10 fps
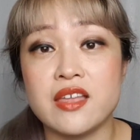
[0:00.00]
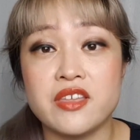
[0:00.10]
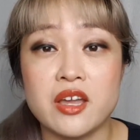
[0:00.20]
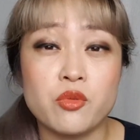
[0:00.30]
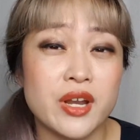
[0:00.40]
I
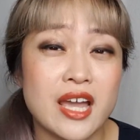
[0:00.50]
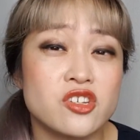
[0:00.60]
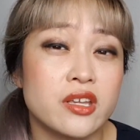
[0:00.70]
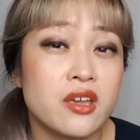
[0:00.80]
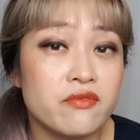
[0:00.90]
think would
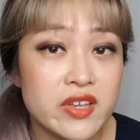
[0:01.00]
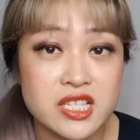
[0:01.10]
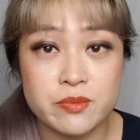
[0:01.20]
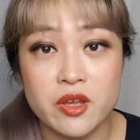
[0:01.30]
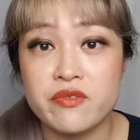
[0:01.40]
actually
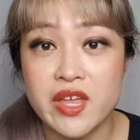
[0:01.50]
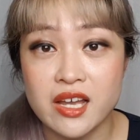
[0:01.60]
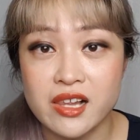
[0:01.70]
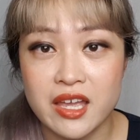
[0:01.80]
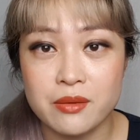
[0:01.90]
convince me of
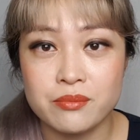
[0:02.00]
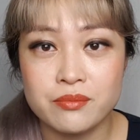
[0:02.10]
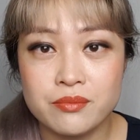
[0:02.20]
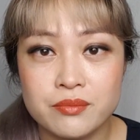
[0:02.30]
their claim.